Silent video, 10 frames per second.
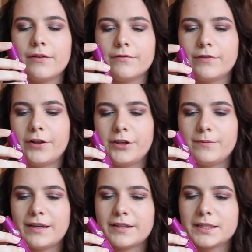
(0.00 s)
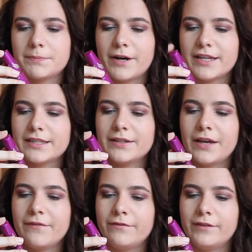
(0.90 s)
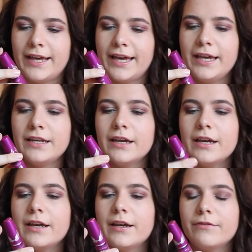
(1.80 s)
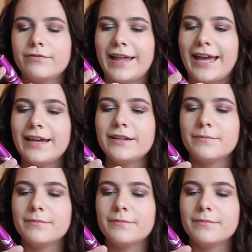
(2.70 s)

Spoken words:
Volume Express Flared